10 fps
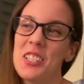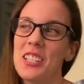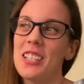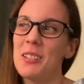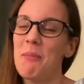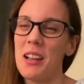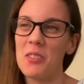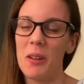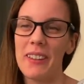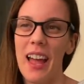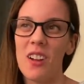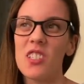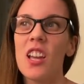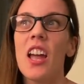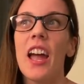she passed away in the house,
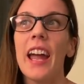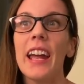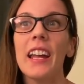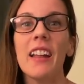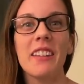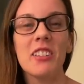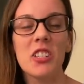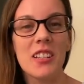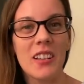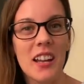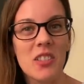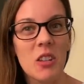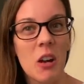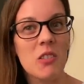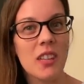and I think she's a nice
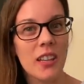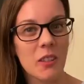ghost.